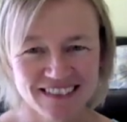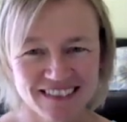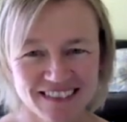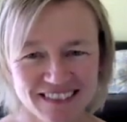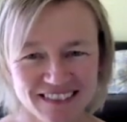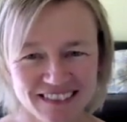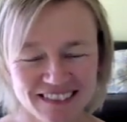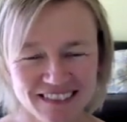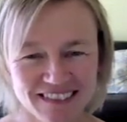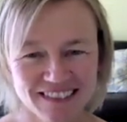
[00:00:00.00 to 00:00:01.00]

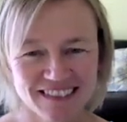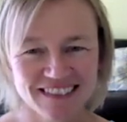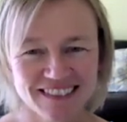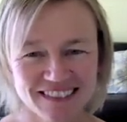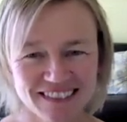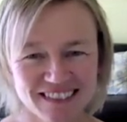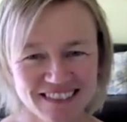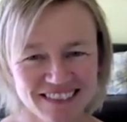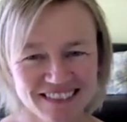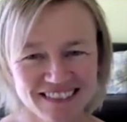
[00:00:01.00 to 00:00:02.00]

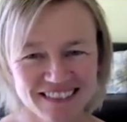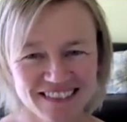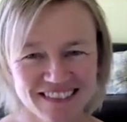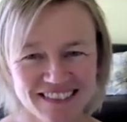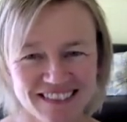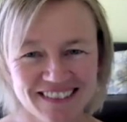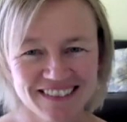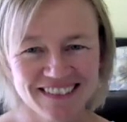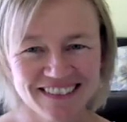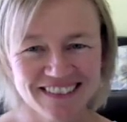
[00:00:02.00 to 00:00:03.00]

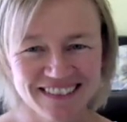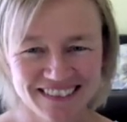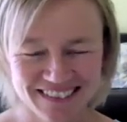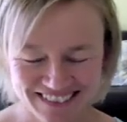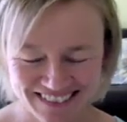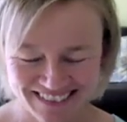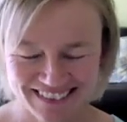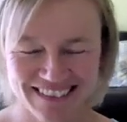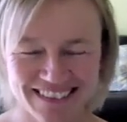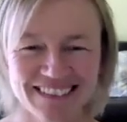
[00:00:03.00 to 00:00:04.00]

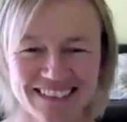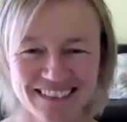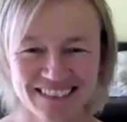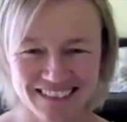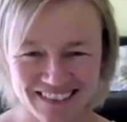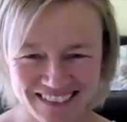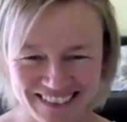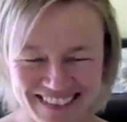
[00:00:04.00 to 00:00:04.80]
[no speech]